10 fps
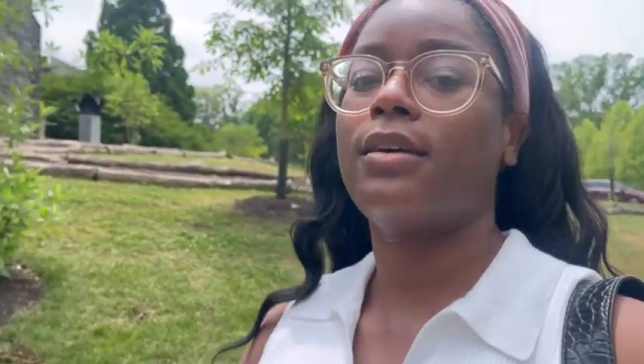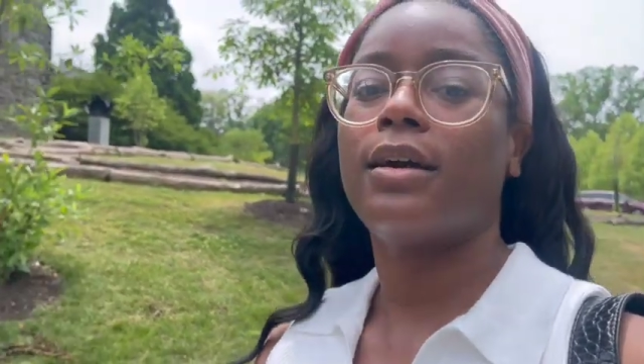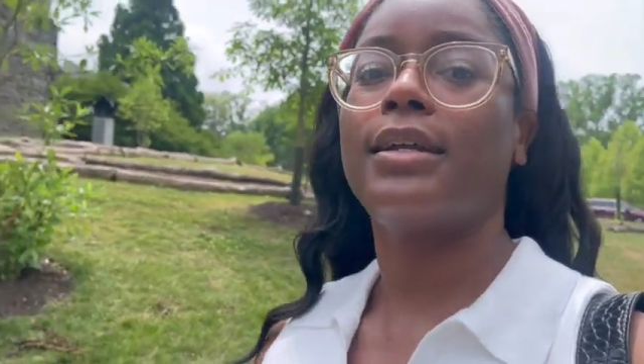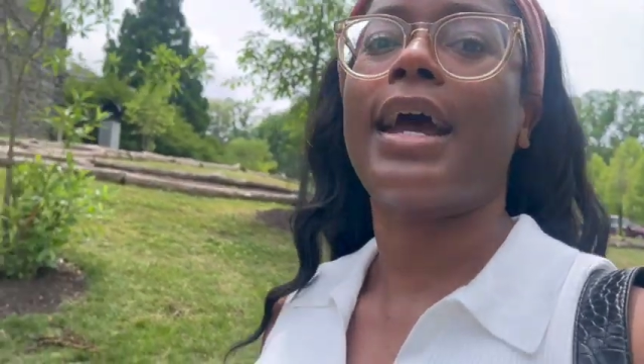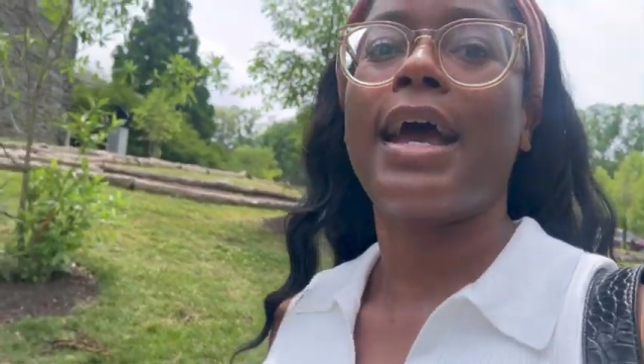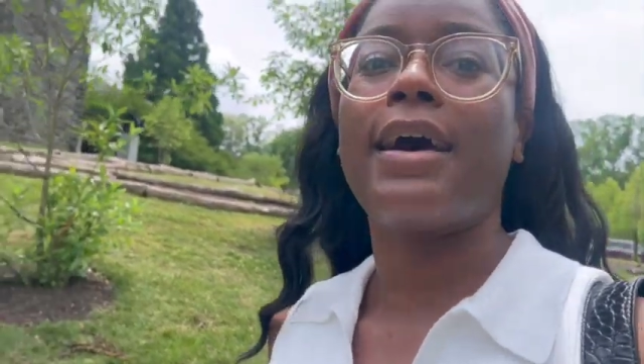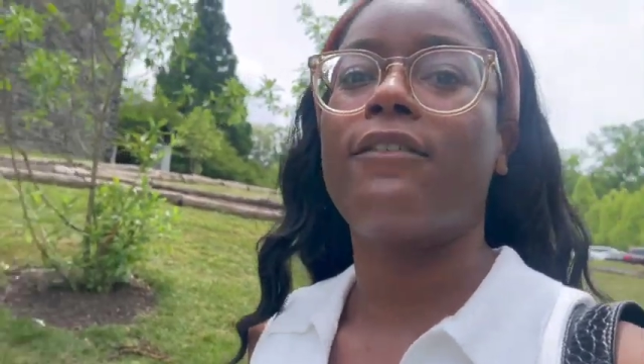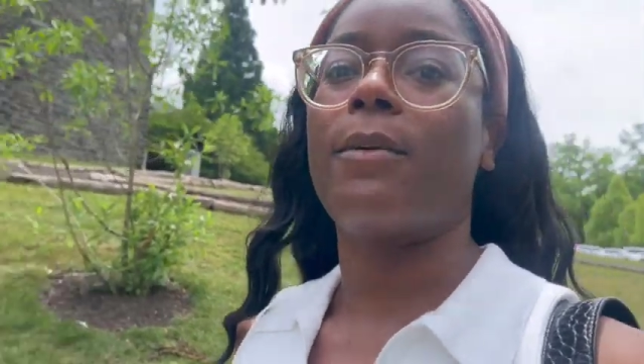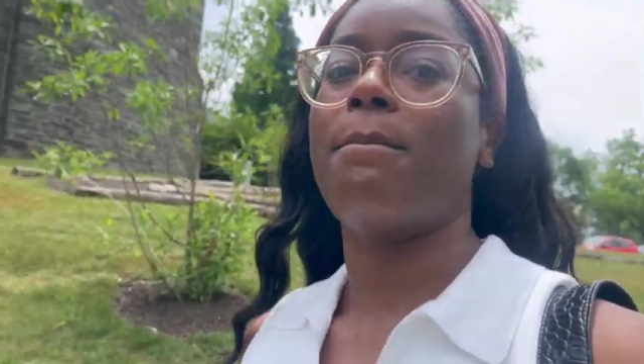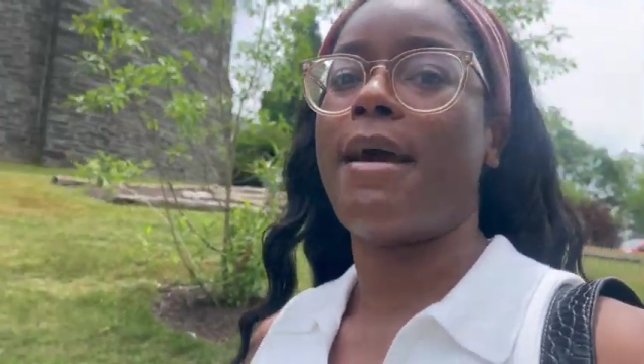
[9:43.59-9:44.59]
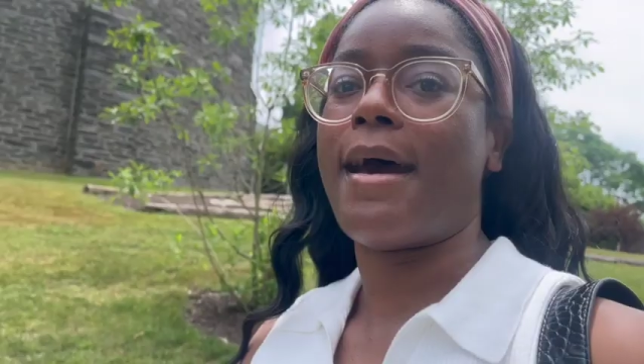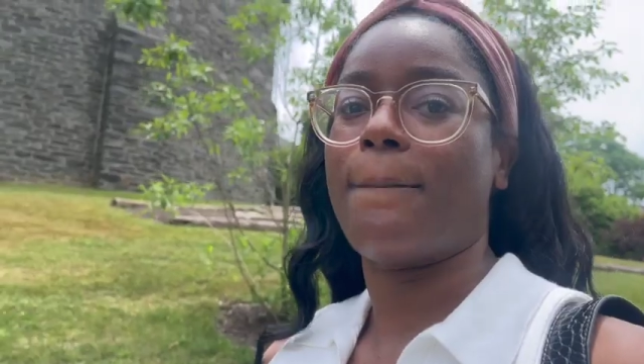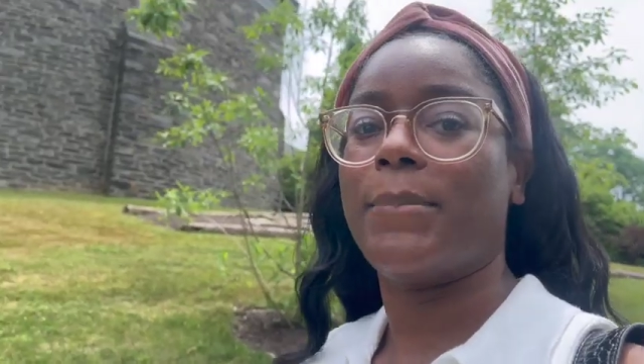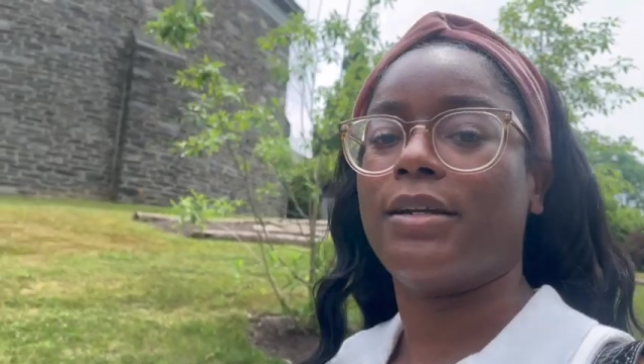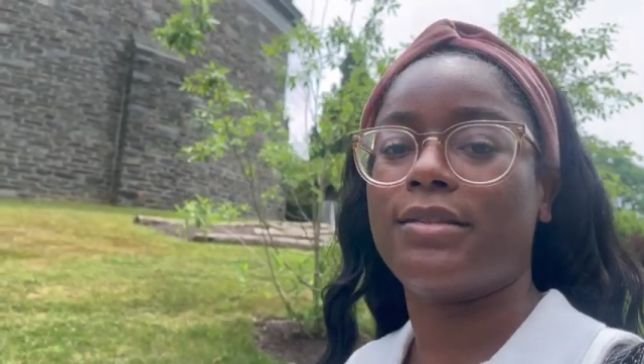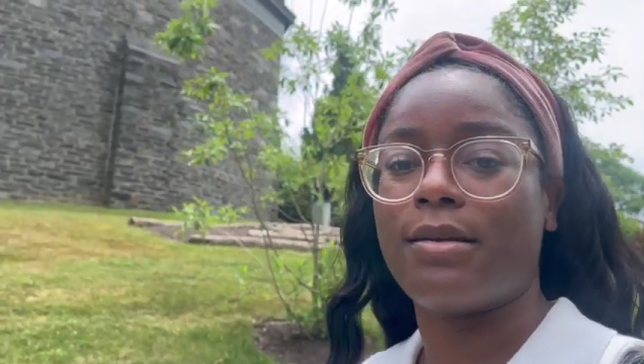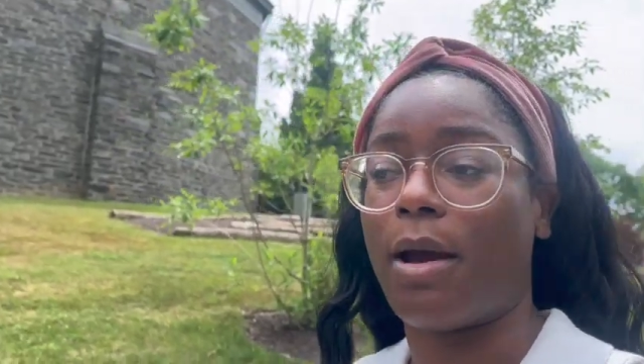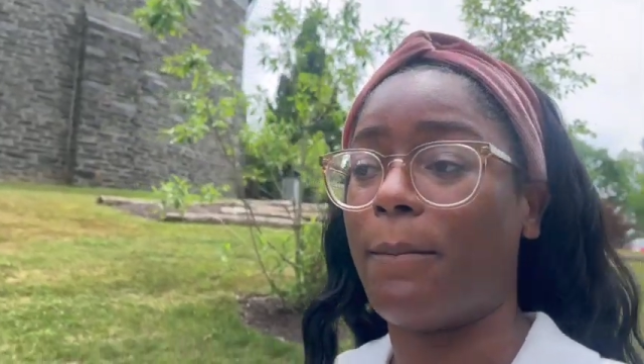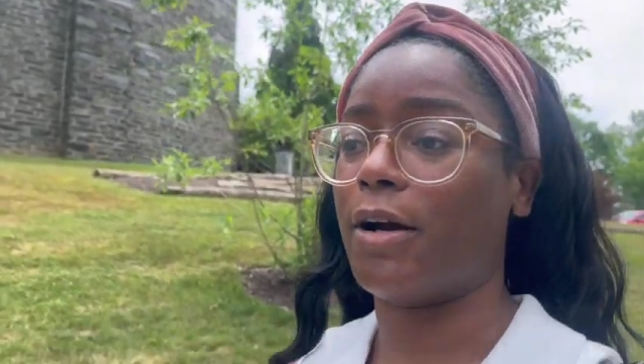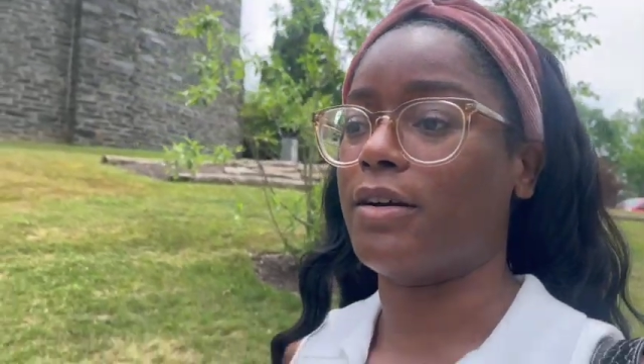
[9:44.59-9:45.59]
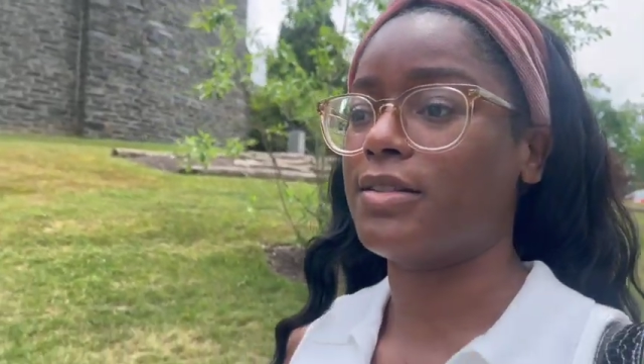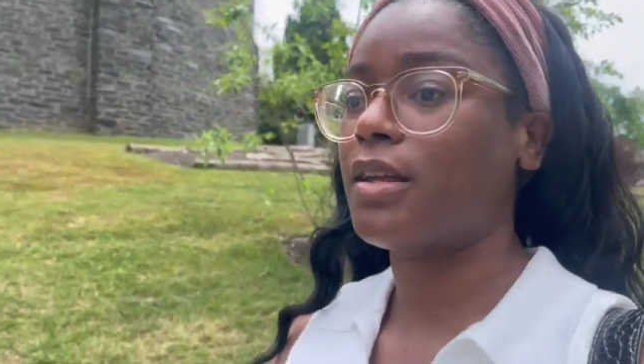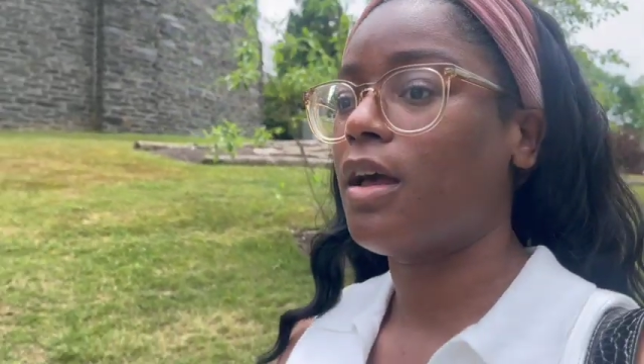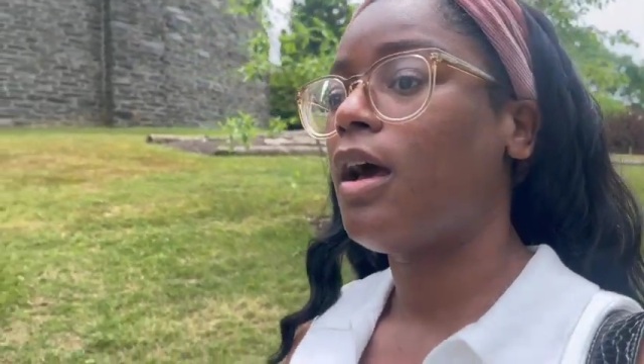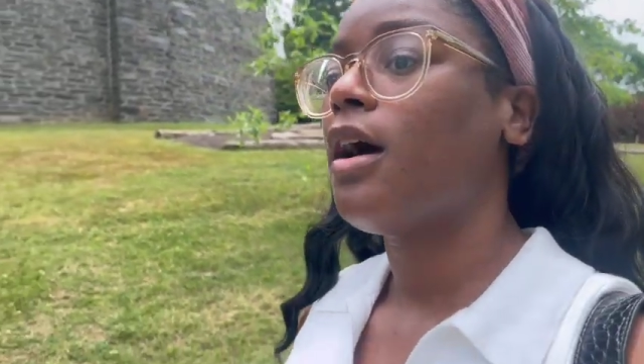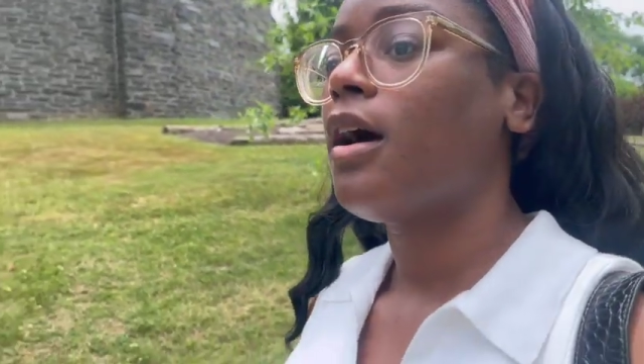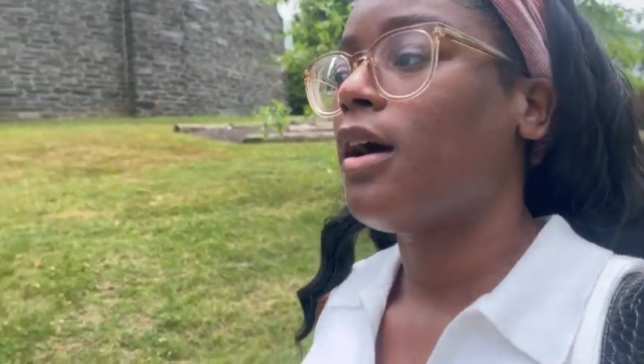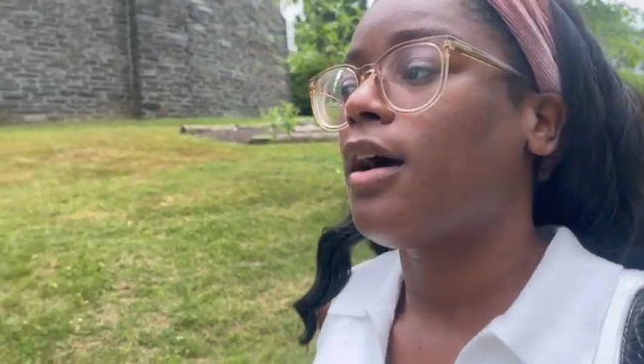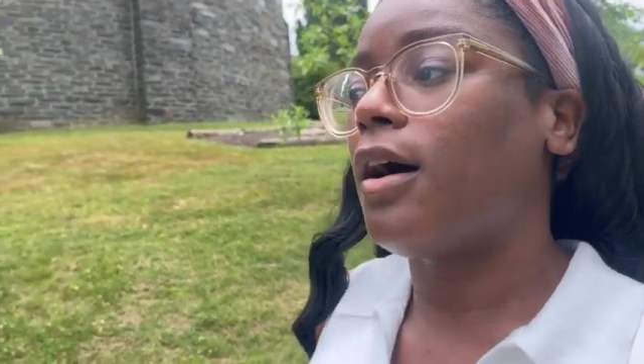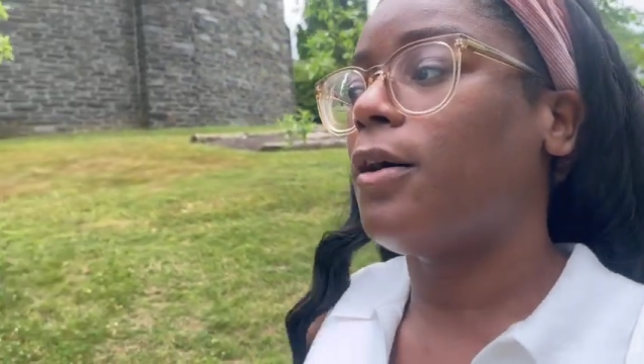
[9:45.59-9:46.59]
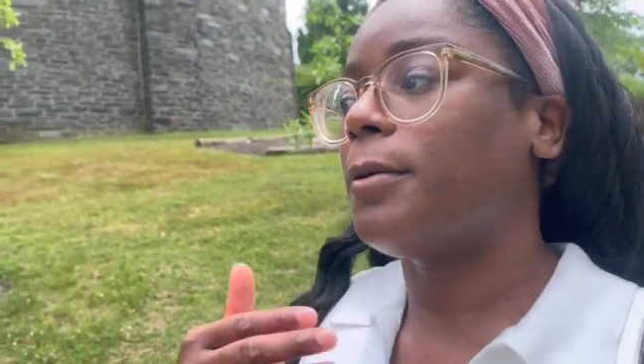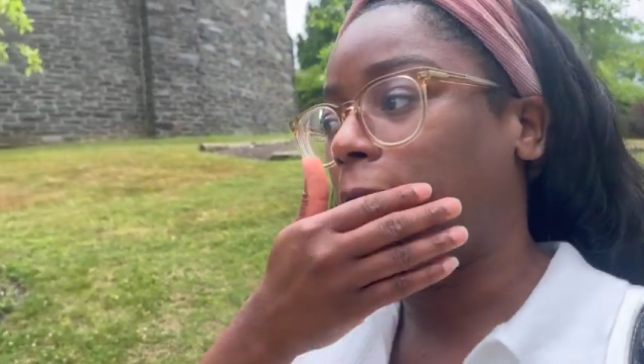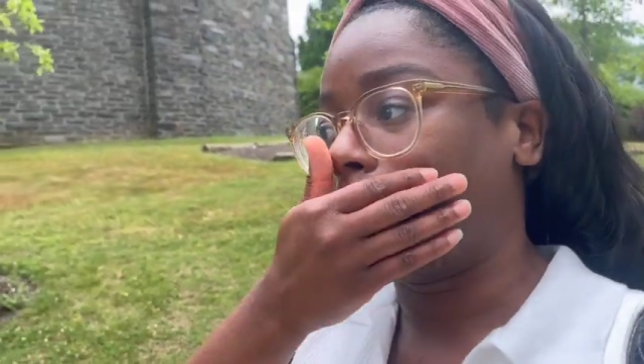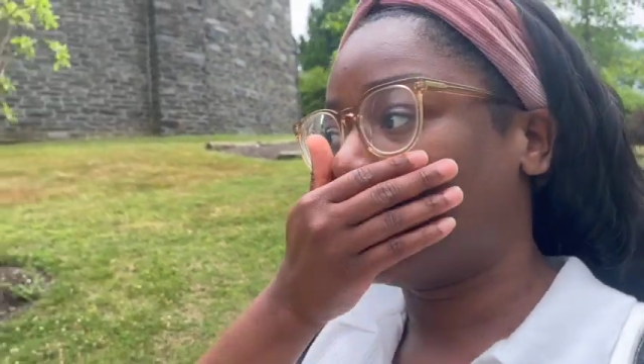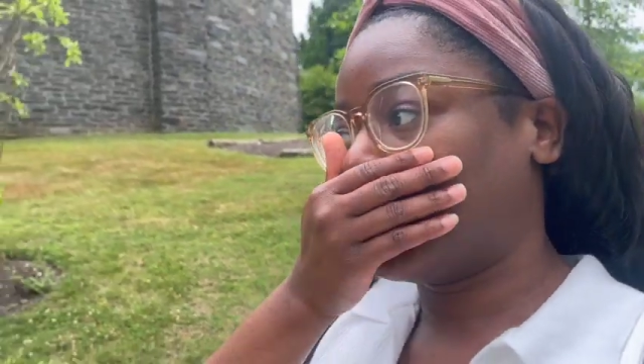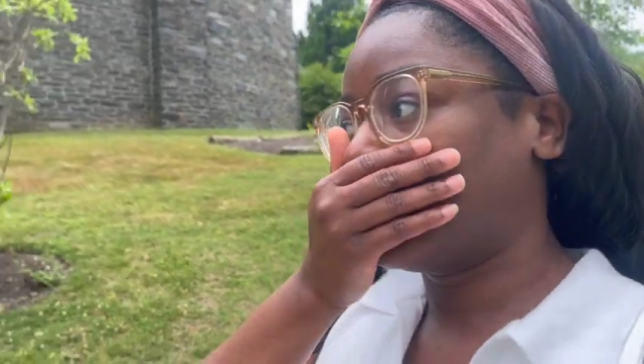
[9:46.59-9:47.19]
And I have a map, but it's in my purse. Oh my gosh.